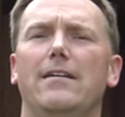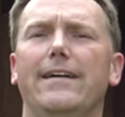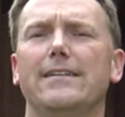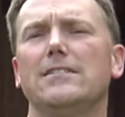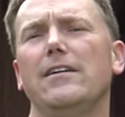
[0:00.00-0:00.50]

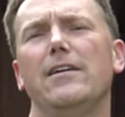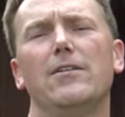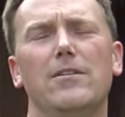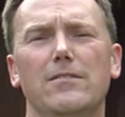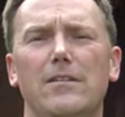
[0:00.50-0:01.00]
I can tell you
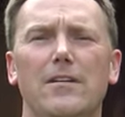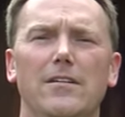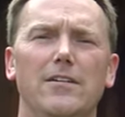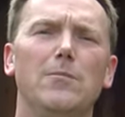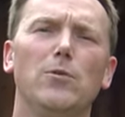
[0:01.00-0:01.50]
though,
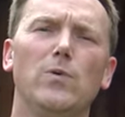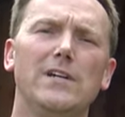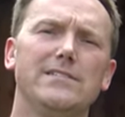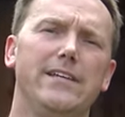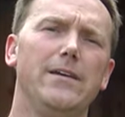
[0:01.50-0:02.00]
Number
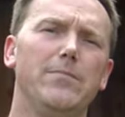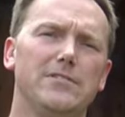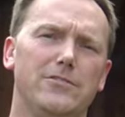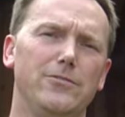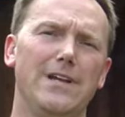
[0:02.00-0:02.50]
one tip
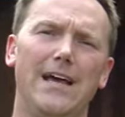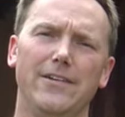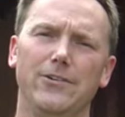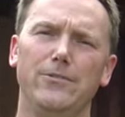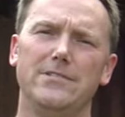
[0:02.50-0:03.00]
is do
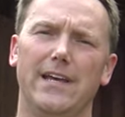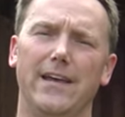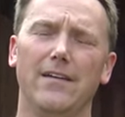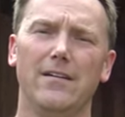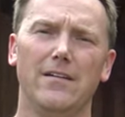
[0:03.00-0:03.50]
not use
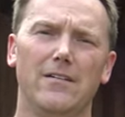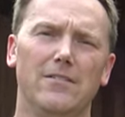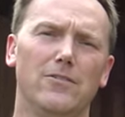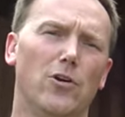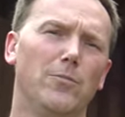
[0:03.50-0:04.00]
a
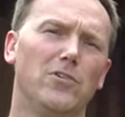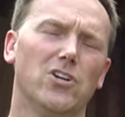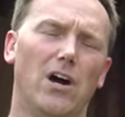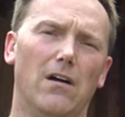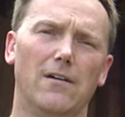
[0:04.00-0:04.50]
normal
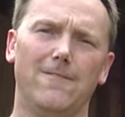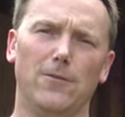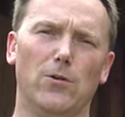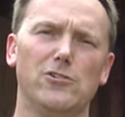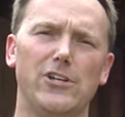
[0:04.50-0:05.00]
car
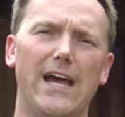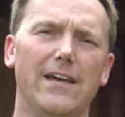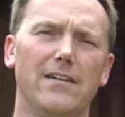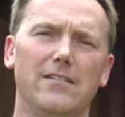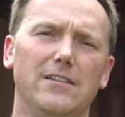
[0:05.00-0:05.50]
floor jack.